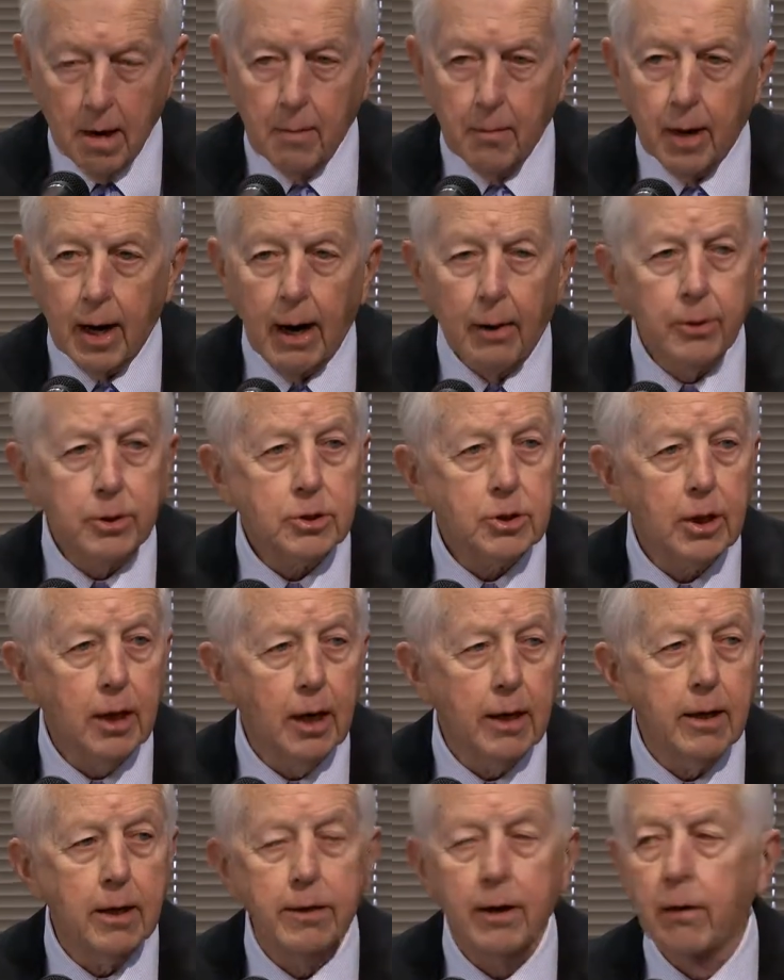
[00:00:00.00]
But I will tell
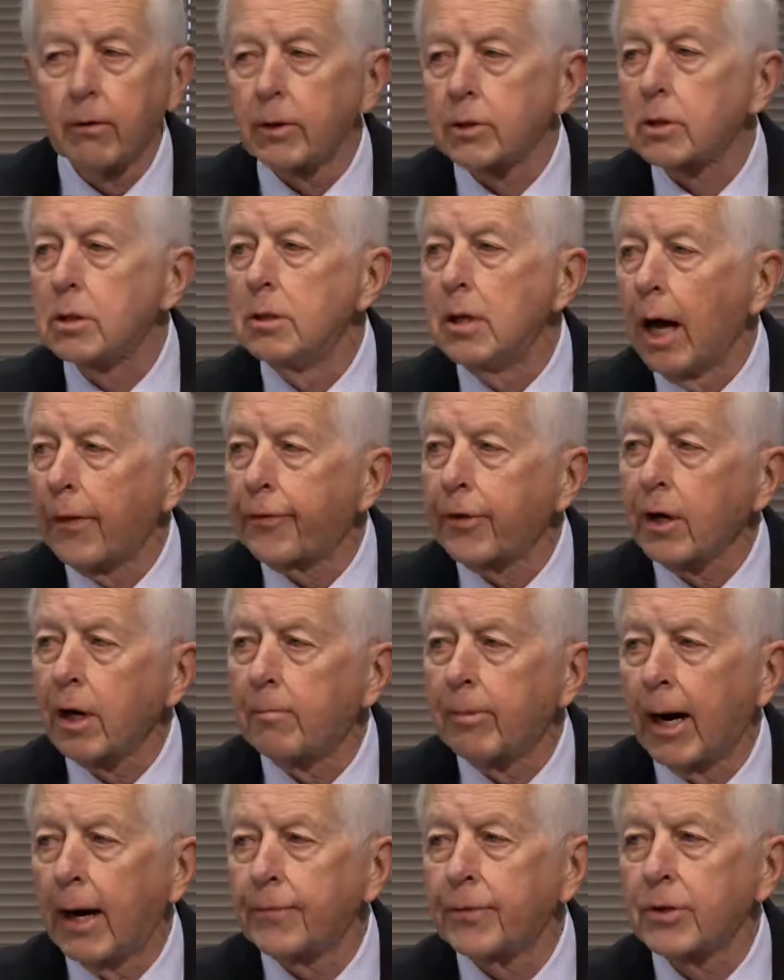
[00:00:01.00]
you, there is nothing
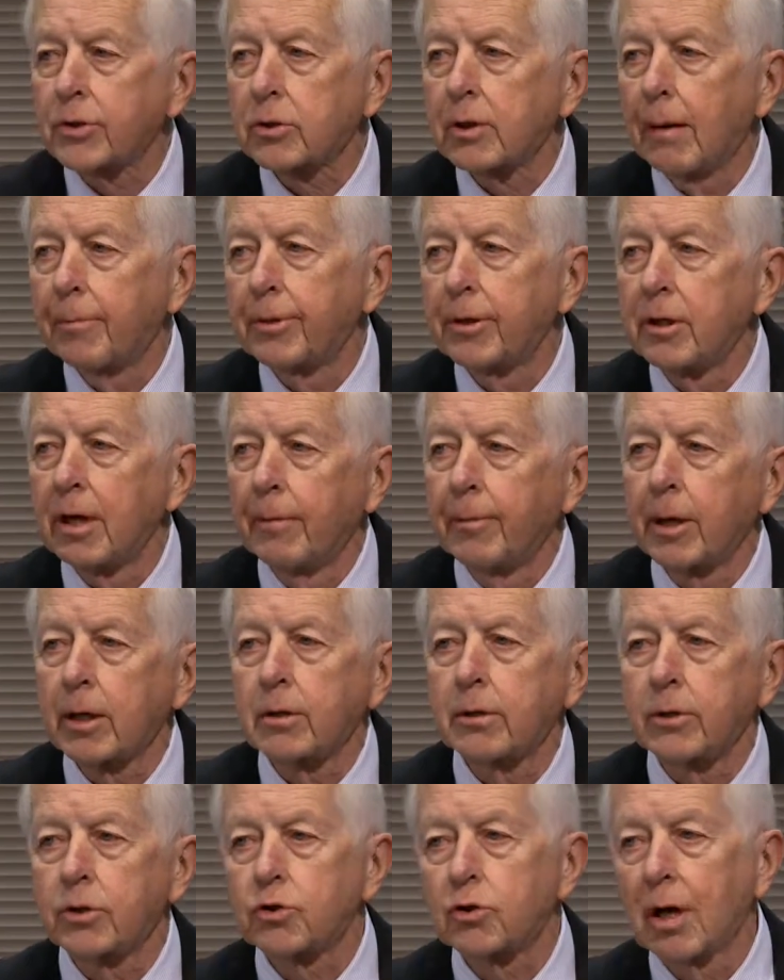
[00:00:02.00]
about this epidemic
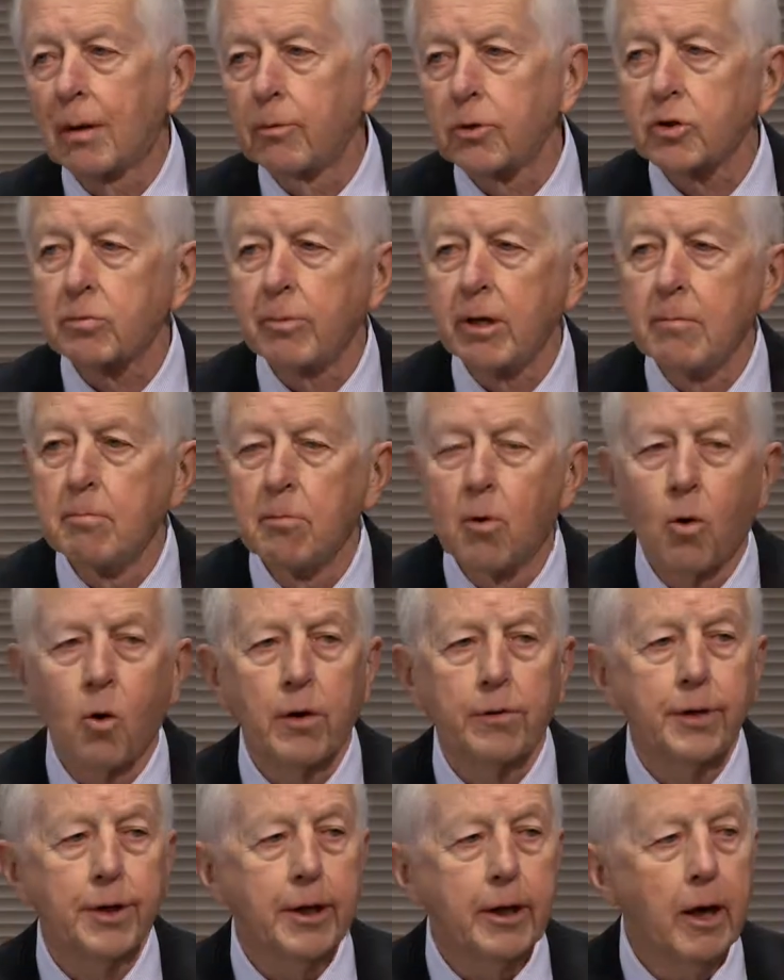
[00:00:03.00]
that troubles me
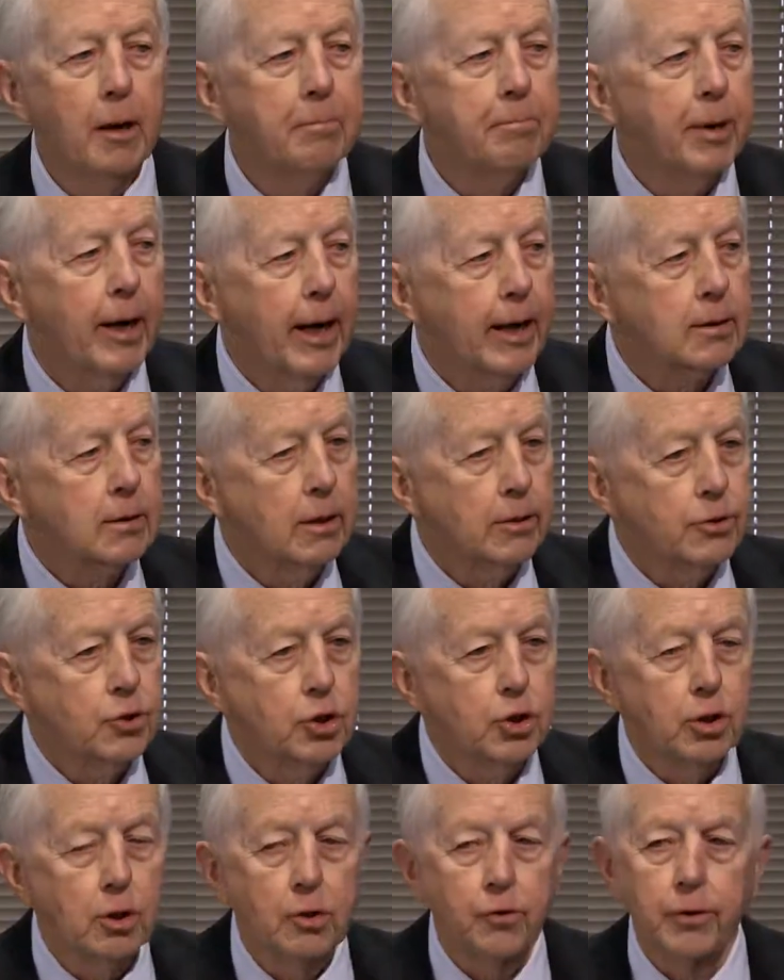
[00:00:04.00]
more than the impact on
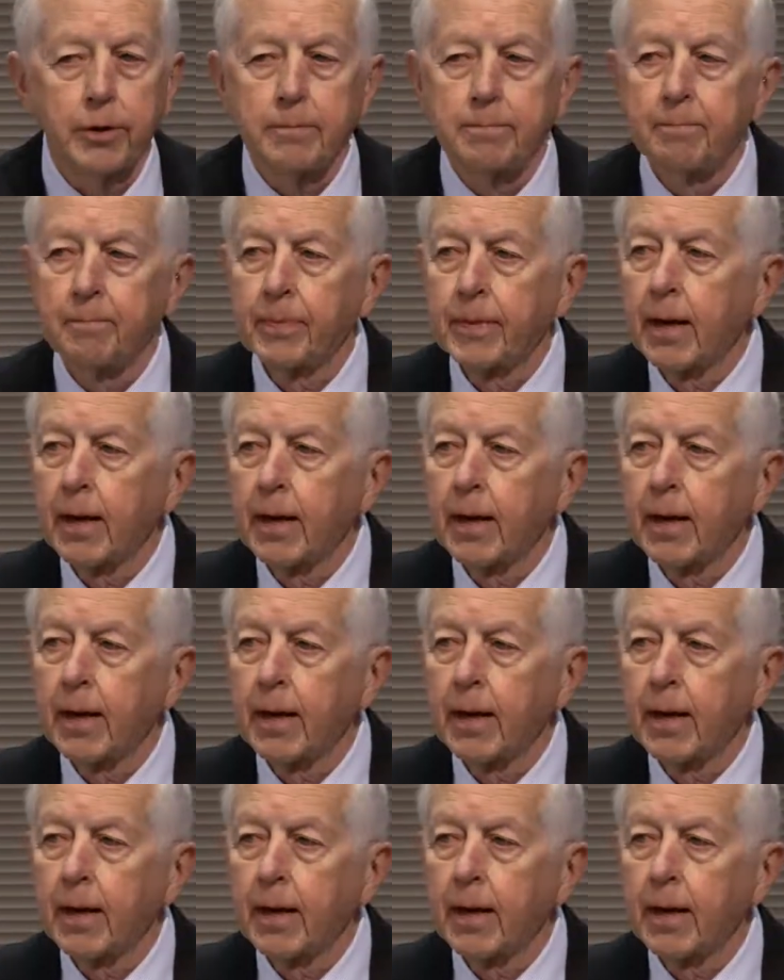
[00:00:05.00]
children.